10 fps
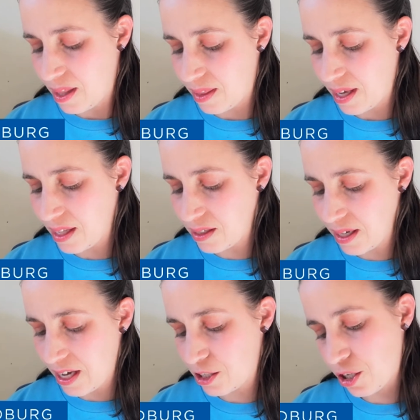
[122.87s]
in the hill
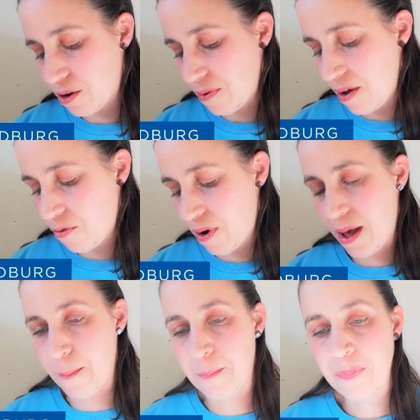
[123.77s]
country of
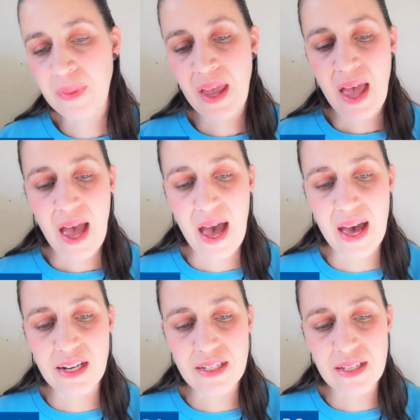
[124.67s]
Ephraim.
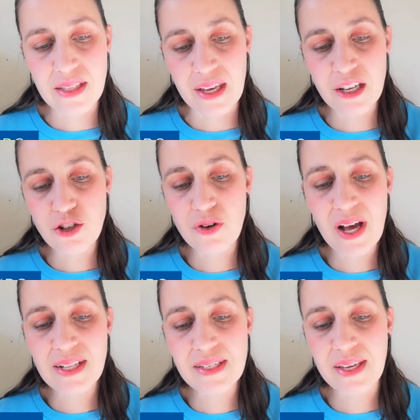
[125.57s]
And the
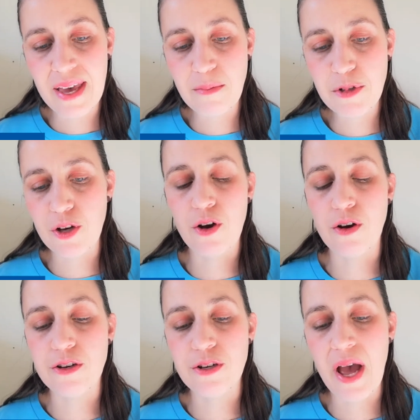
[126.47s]
Israelites came to
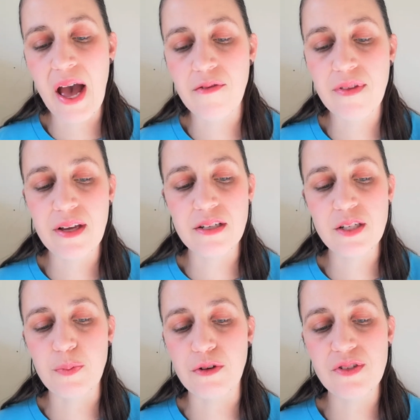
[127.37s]
her to have their
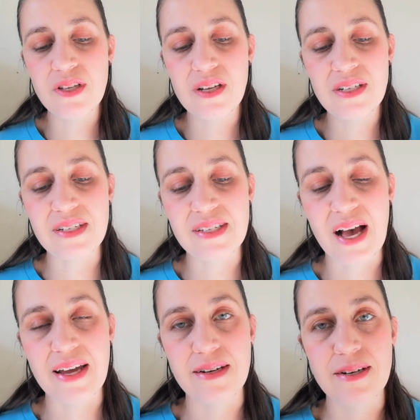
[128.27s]
disputes
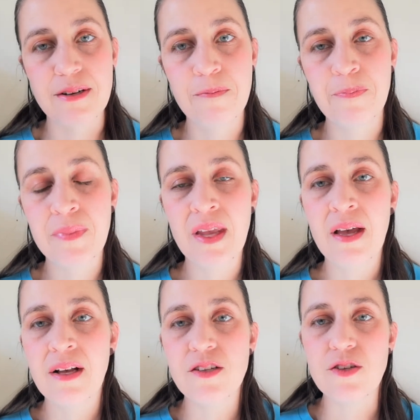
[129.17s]
decided.
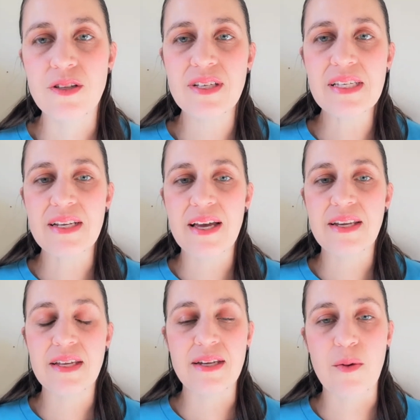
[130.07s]
So this
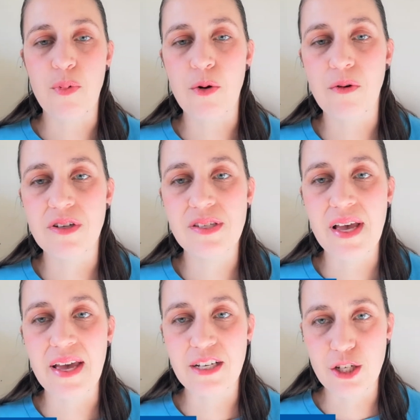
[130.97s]
lady, Deborah, was
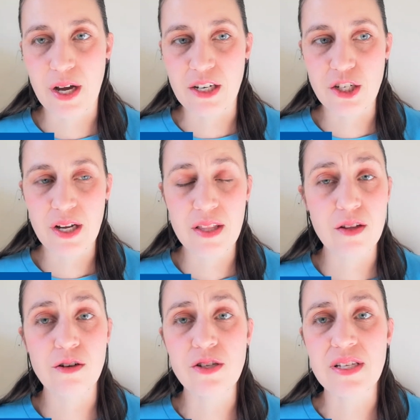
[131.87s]
a judge. In
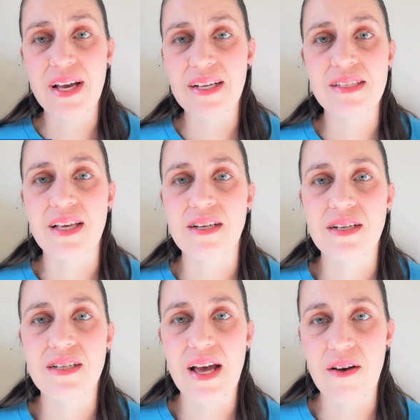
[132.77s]
those days, they
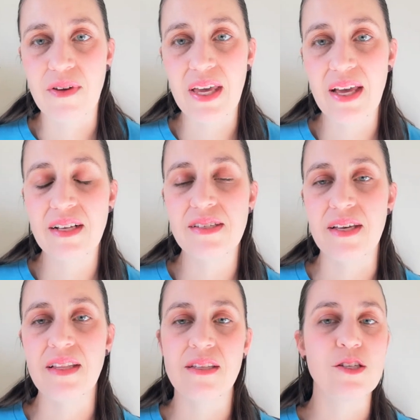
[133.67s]
didn't have kings
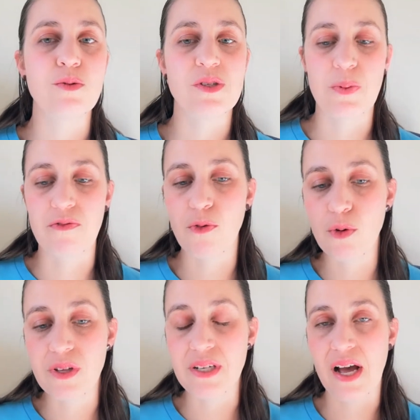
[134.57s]
yet. This was
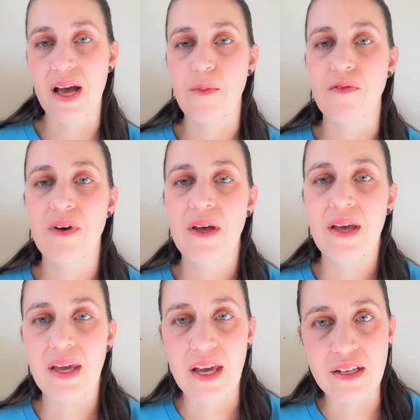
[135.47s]
before the time
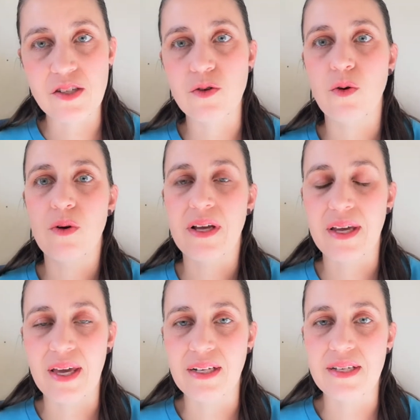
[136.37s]
of King Saul and
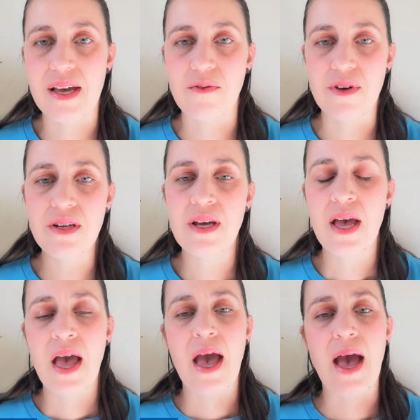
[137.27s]
King David.
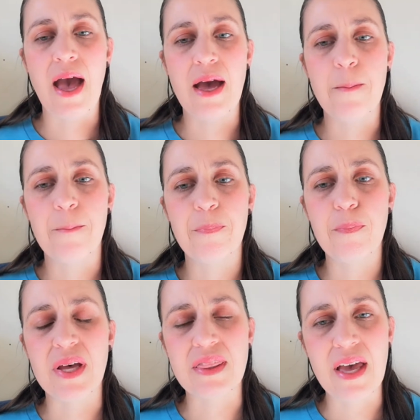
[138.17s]

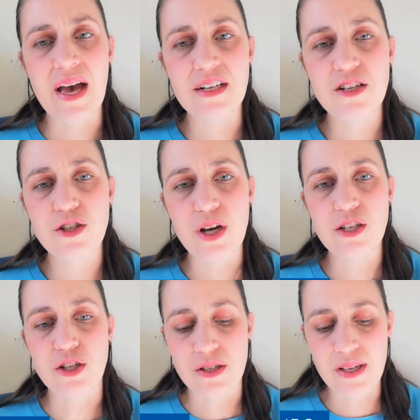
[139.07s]
But they had
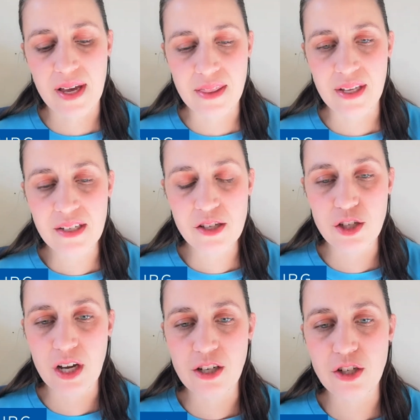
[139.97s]
judges, and these
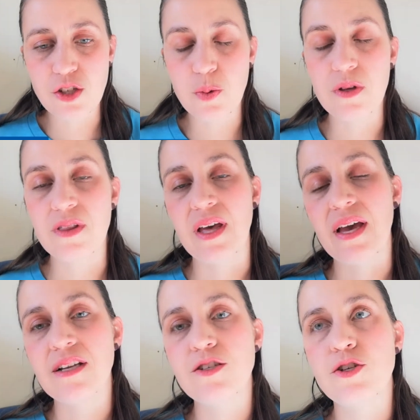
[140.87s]
judges were
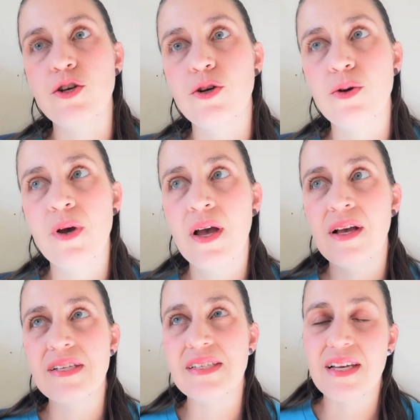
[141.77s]
there to
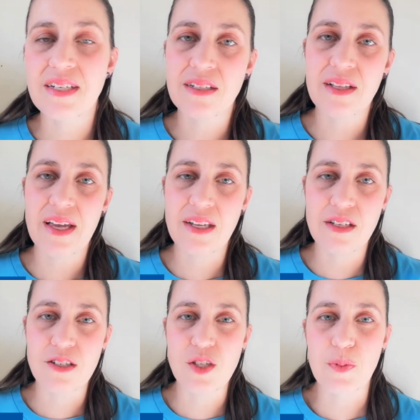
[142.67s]
settle any
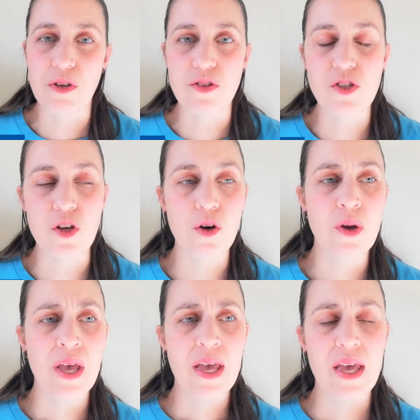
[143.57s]
disputes. So
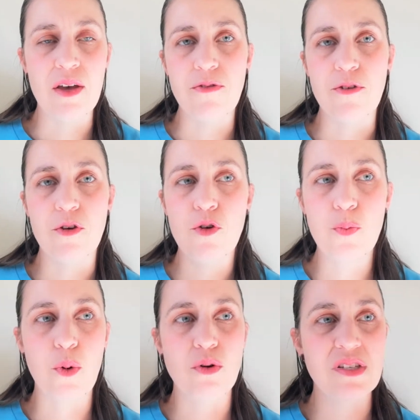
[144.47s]
if you
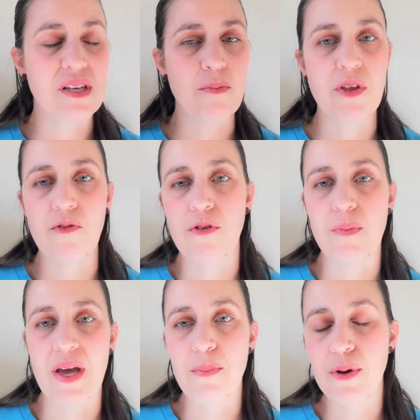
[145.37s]
bought something from
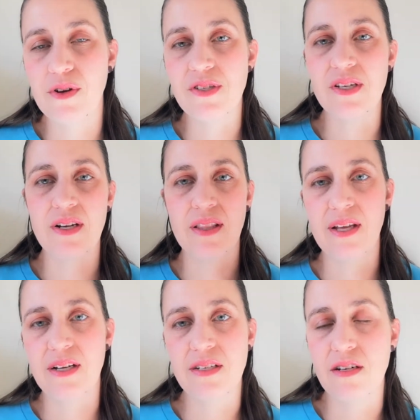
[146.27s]
that person and
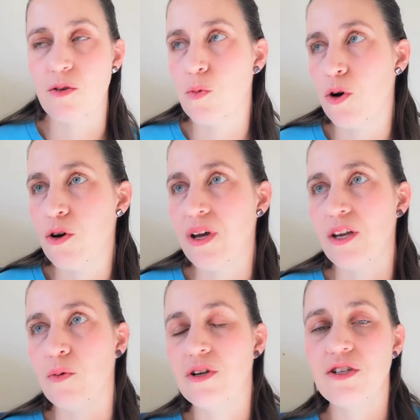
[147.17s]
then it didn't work and
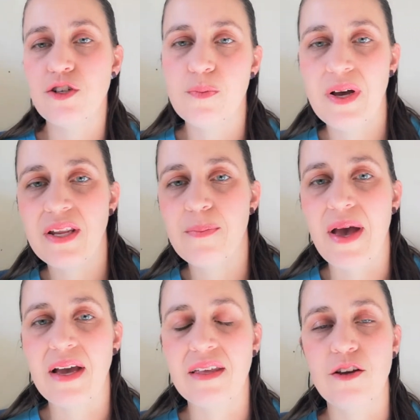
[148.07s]
you wanted your money
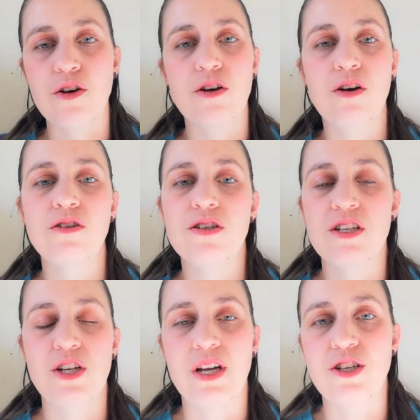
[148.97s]
back, you could go to the
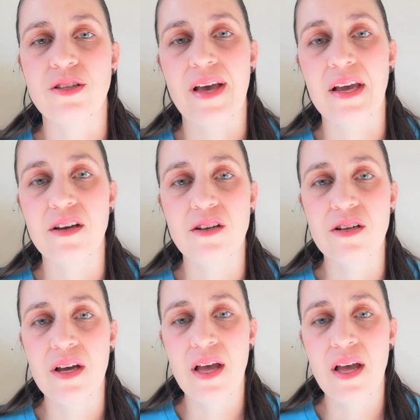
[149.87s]
judge and they could